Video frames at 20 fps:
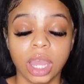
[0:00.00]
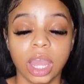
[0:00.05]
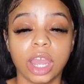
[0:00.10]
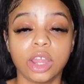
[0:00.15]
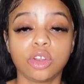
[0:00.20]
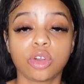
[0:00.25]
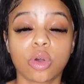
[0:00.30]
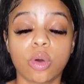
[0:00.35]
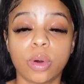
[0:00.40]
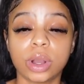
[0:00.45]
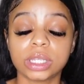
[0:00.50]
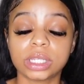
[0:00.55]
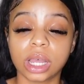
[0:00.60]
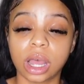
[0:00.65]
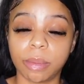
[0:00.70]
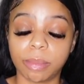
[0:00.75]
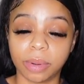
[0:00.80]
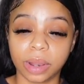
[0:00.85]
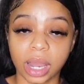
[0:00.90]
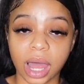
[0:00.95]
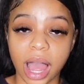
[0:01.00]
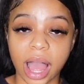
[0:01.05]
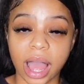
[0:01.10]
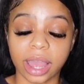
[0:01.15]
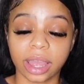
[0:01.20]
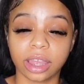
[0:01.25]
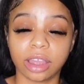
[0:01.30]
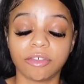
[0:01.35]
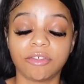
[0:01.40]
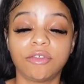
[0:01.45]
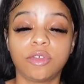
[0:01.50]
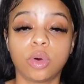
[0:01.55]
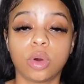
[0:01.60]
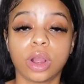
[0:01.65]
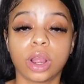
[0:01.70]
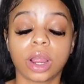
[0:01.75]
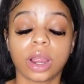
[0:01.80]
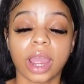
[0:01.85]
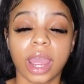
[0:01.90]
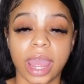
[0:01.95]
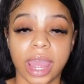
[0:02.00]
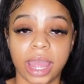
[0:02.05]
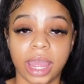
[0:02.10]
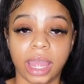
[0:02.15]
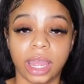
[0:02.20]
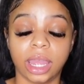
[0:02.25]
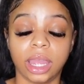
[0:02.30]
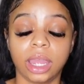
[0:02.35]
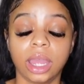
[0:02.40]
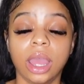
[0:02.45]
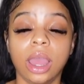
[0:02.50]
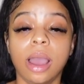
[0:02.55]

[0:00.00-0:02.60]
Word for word: and you're going to apply for a